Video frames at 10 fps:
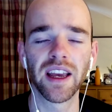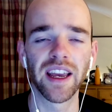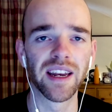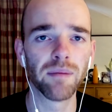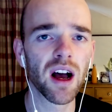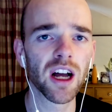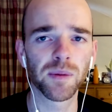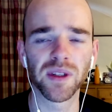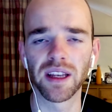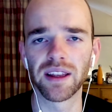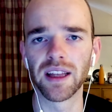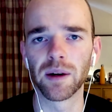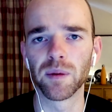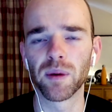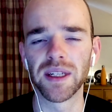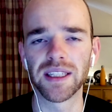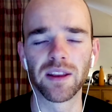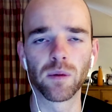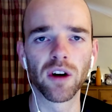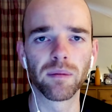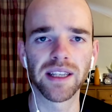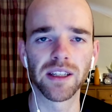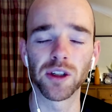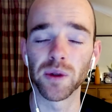in March, because I think that would probably send the wrong message,